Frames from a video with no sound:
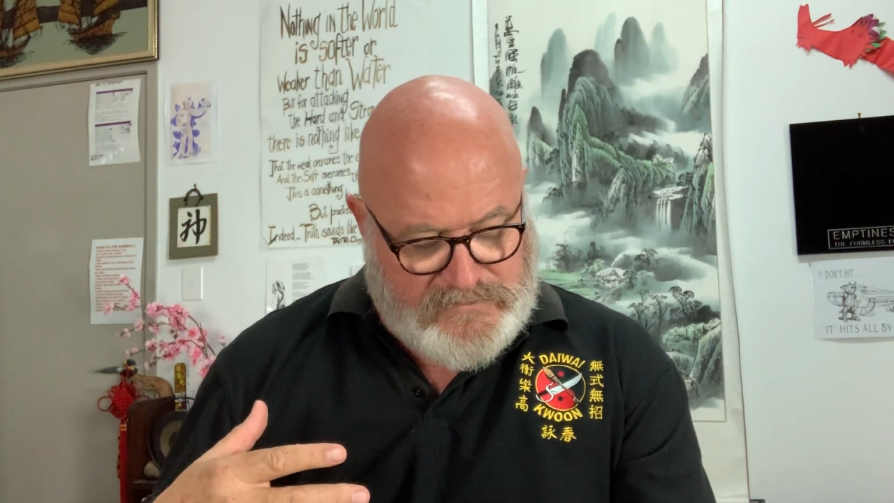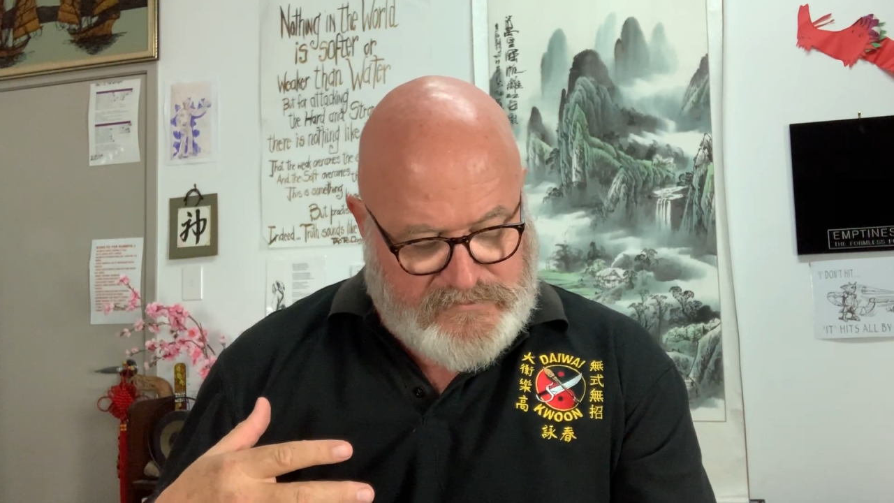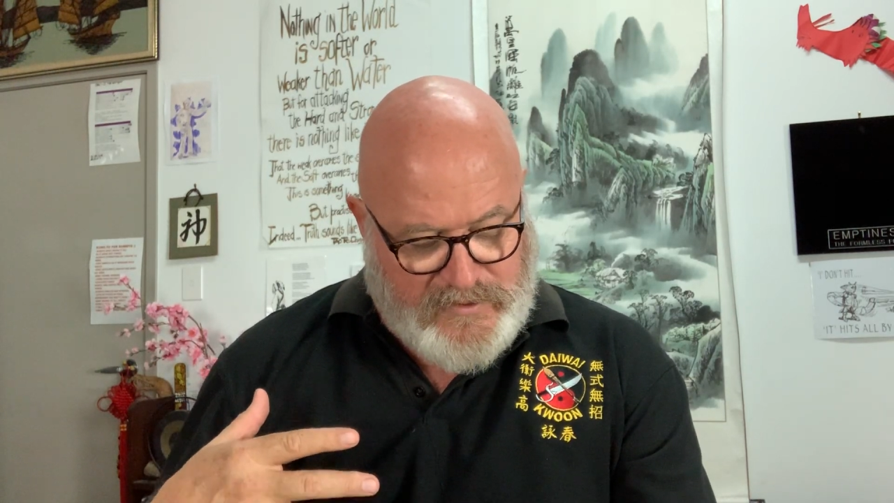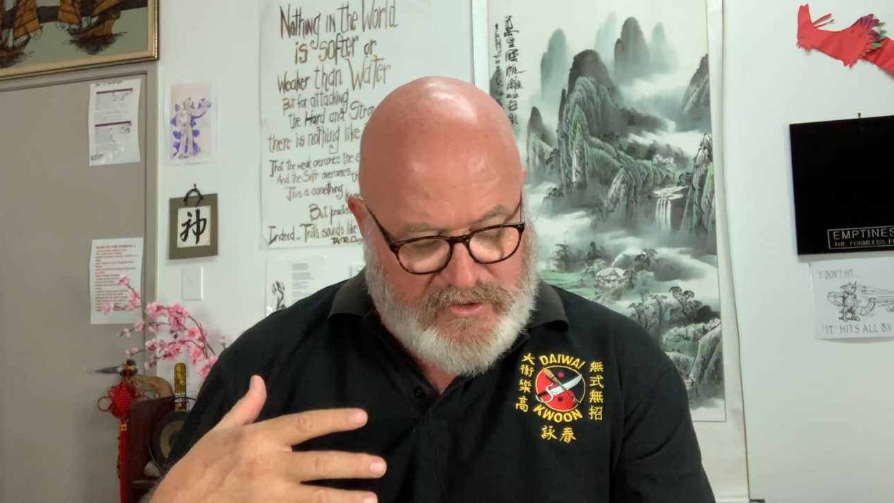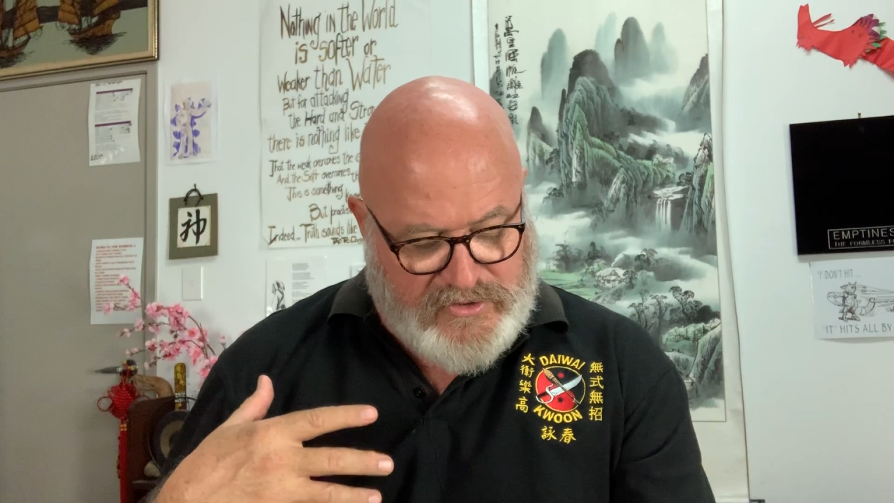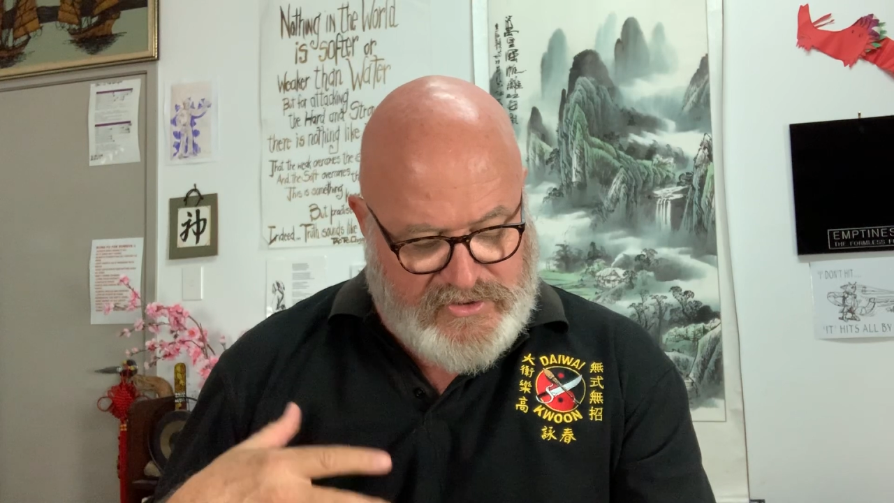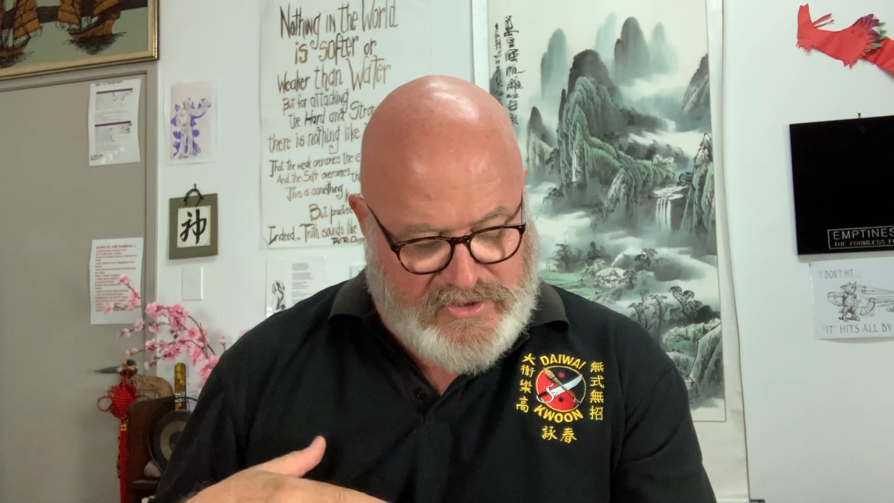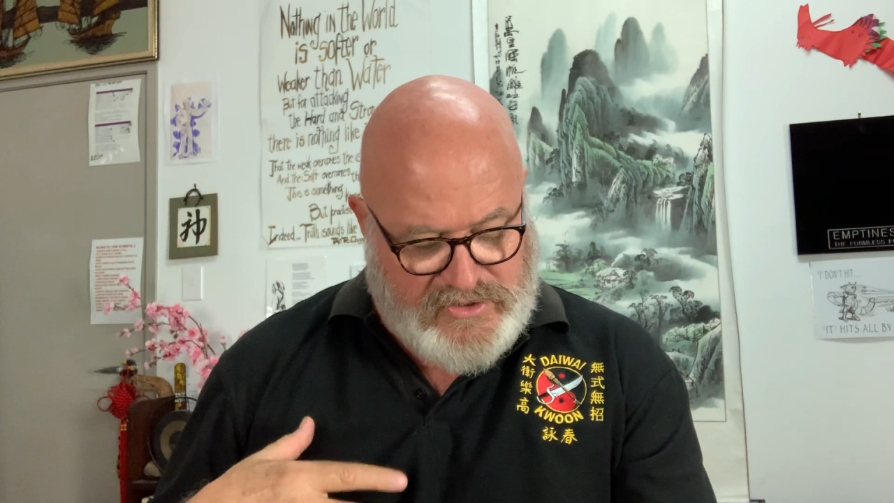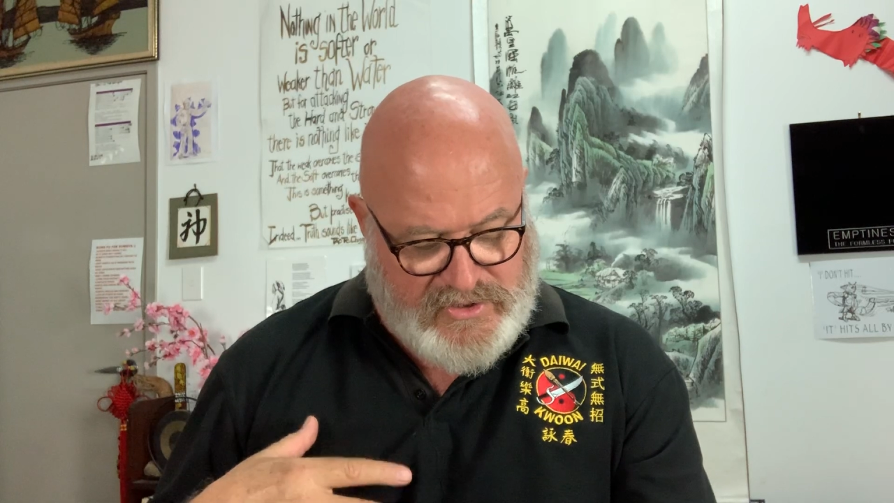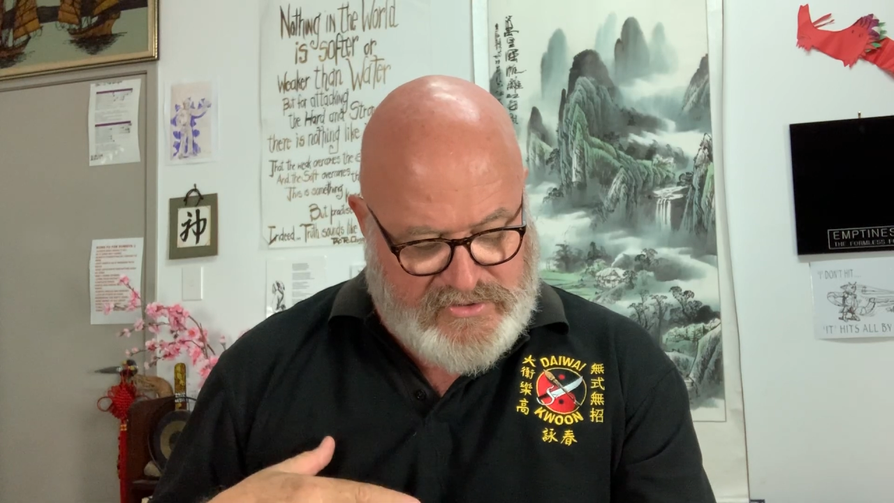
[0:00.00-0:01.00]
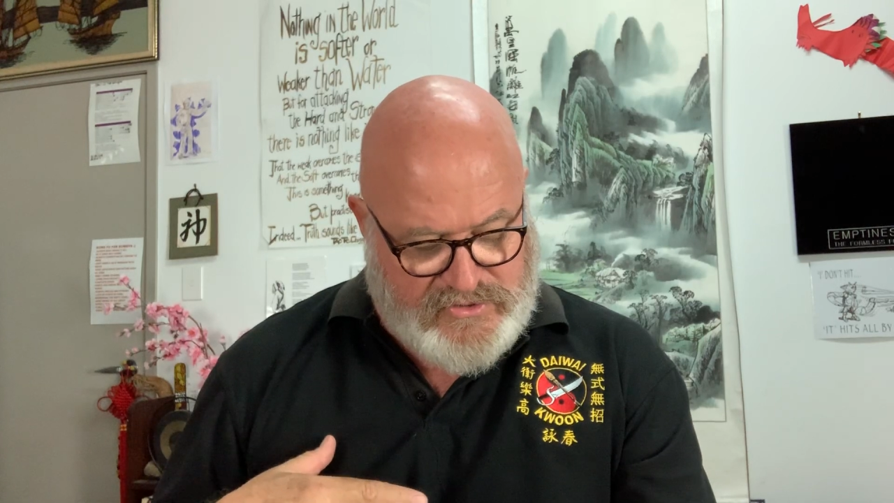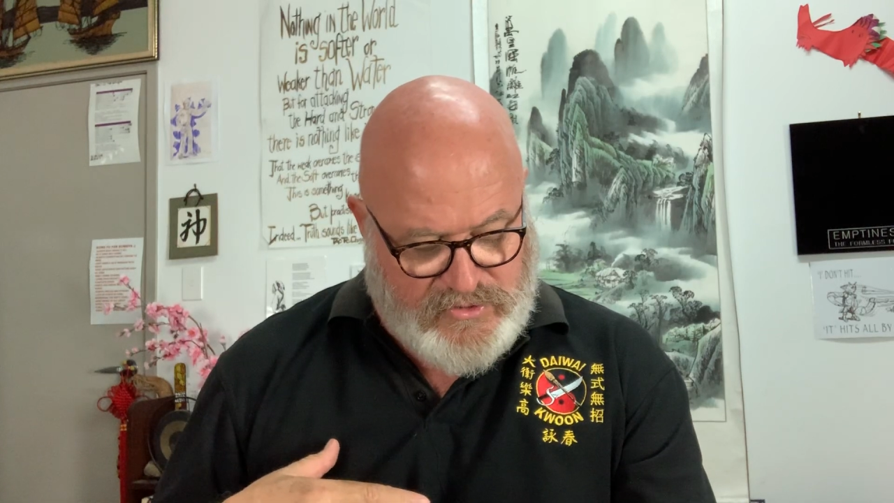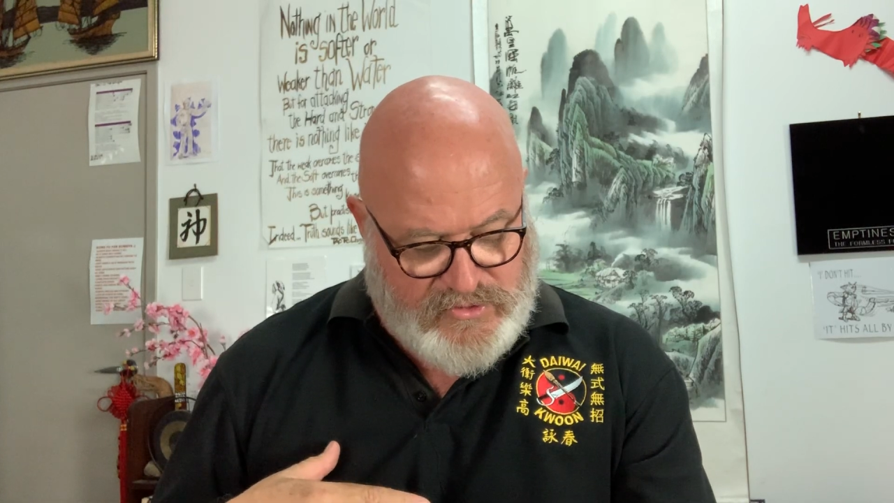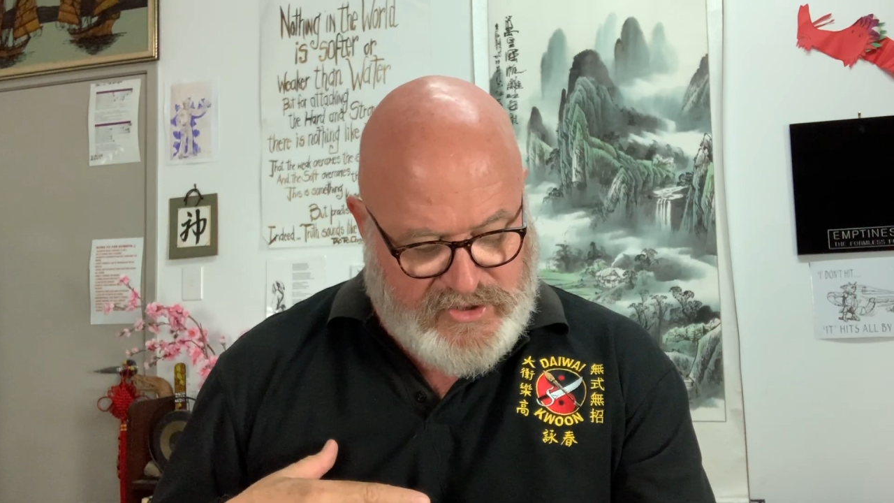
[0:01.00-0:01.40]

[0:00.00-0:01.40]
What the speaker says: focuses us to